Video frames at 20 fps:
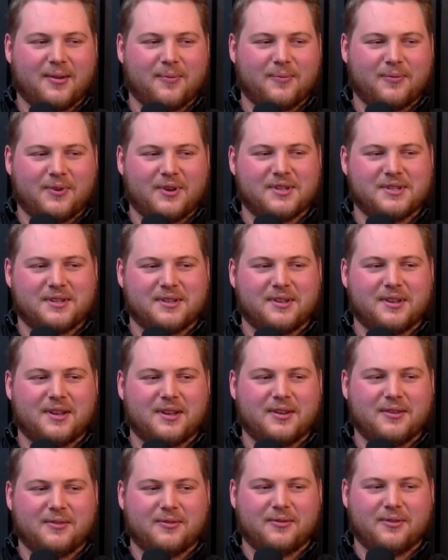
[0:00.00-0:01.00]

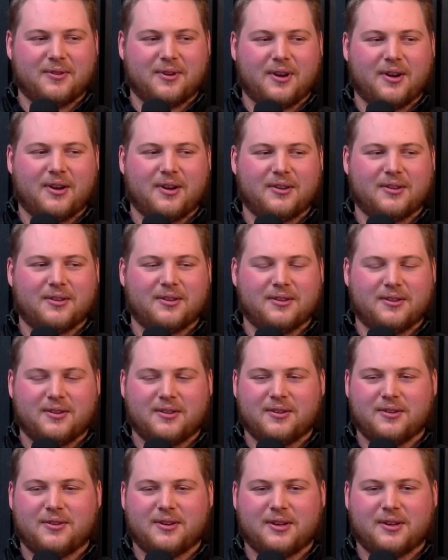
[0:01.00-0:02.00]
recently on the
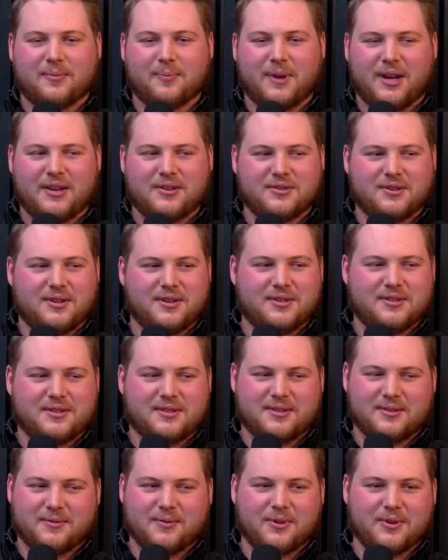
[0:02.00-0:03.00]
New England
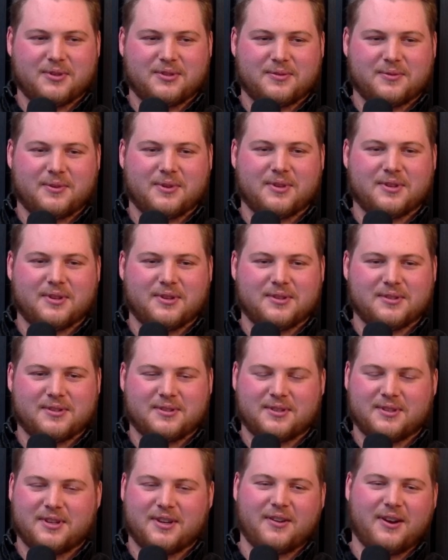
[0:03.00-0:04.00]
Patriots, which
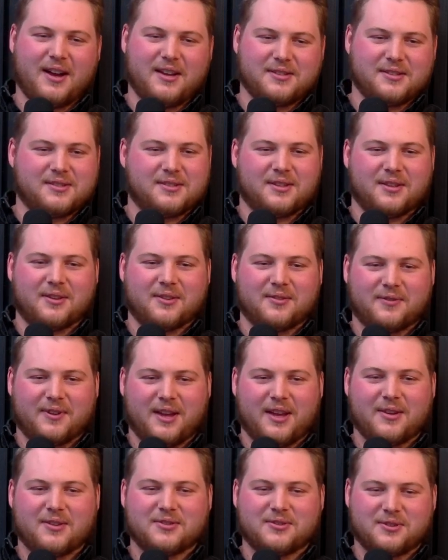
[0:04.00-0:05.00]
was, as a Steeler
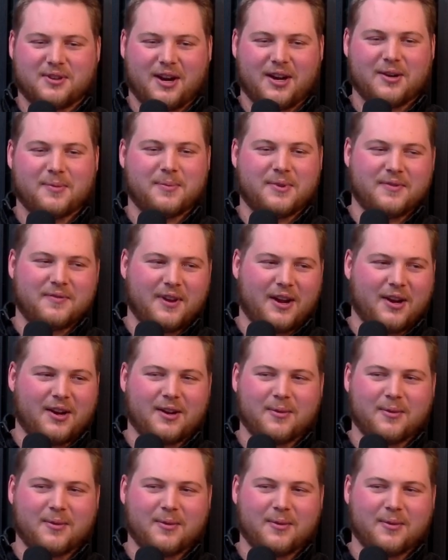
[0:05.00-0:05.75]
fan, trying to be very